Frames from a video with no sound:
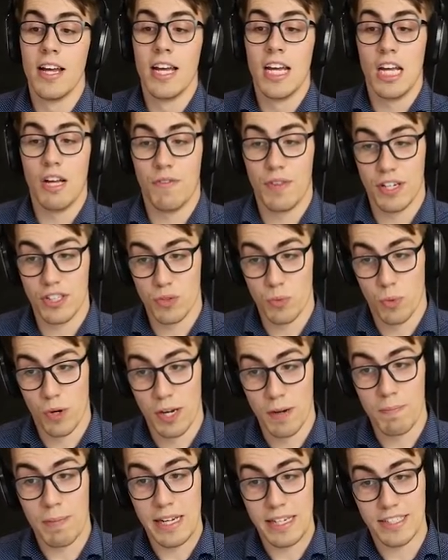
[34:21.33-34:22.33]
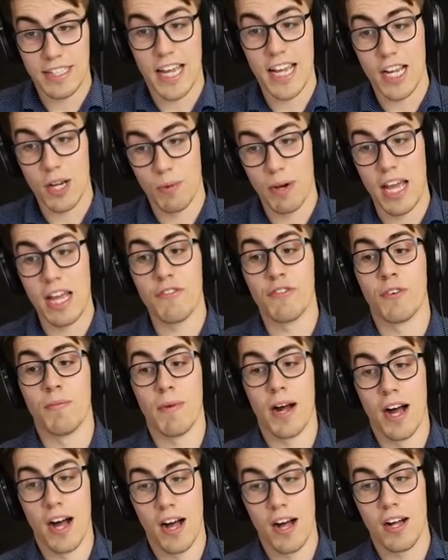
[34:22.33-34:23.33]
if there's one big takeaway from
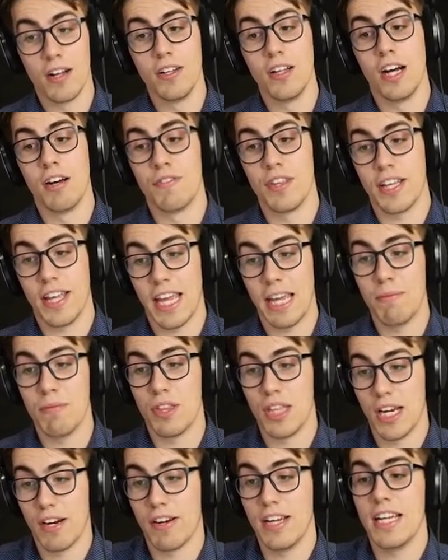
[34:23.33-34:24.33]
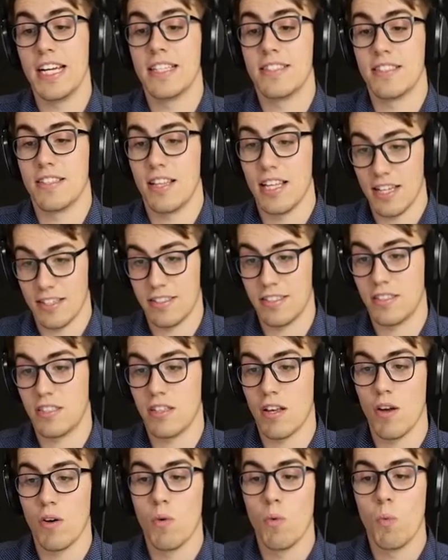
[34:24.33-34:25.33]
all of the game theory, it's
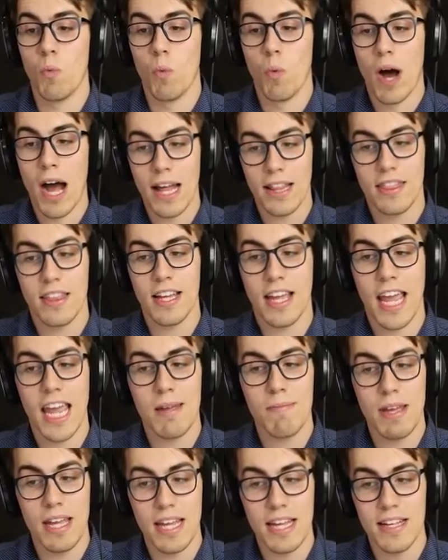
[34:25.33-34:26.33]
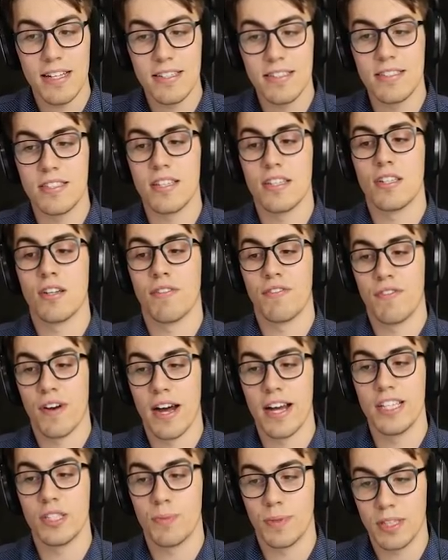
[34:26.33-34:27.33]
this. What the game is
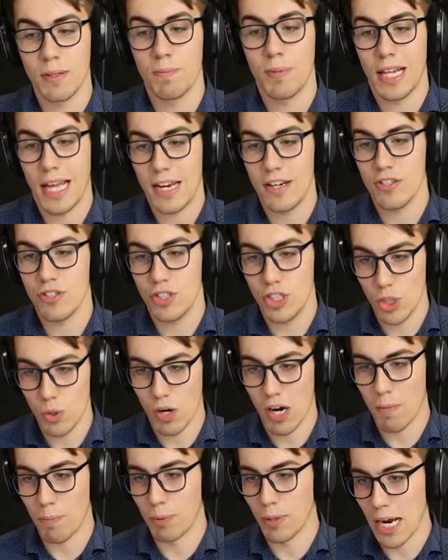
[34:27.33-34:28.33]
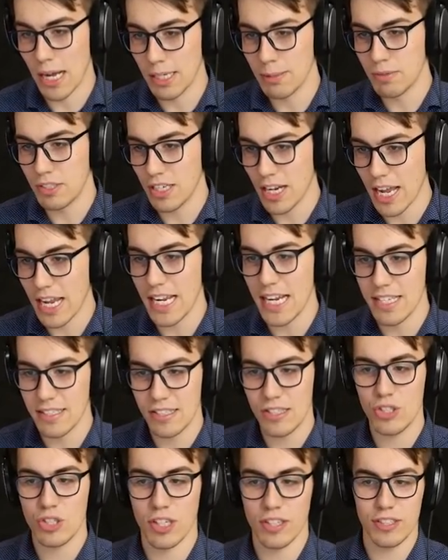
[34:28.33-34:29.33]
defines what the players do. Our problem today
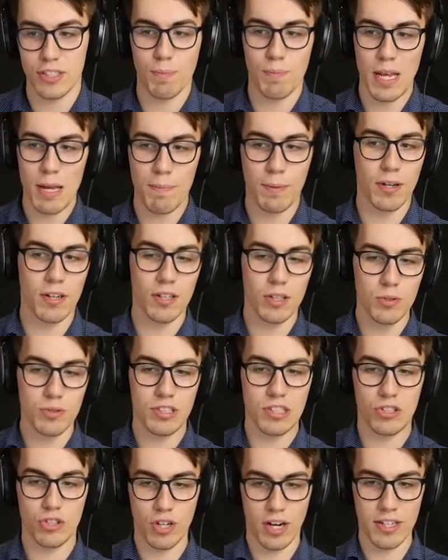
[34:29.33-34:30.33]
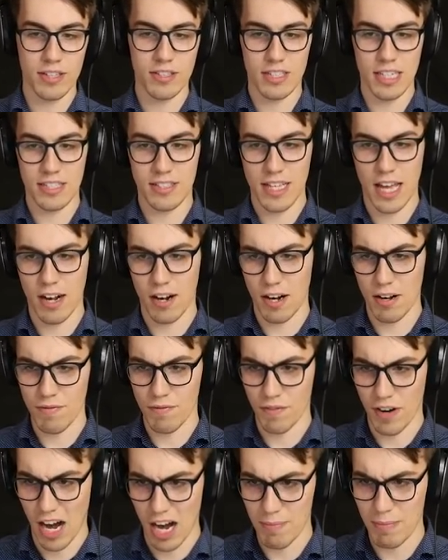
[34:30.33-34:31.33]
isn't just that people are losing trust, it's that our
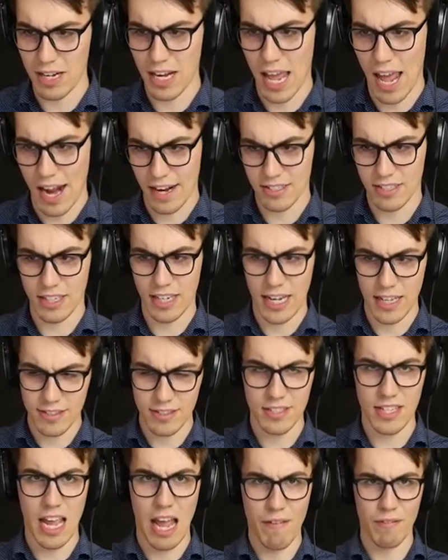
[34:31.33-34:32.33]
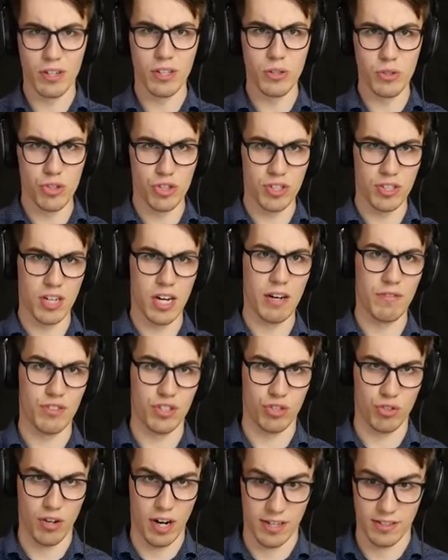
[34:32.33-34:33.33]
environment acts against the evolution of
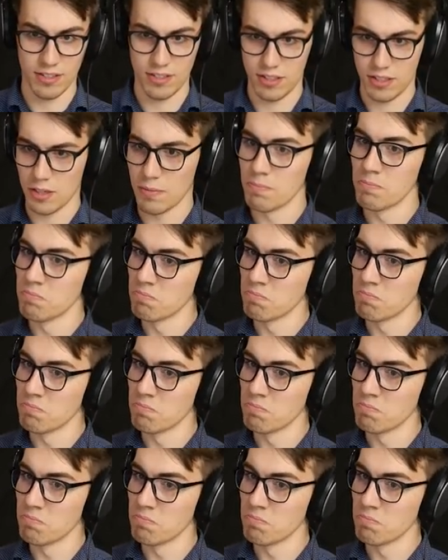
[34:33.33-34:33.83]
trust.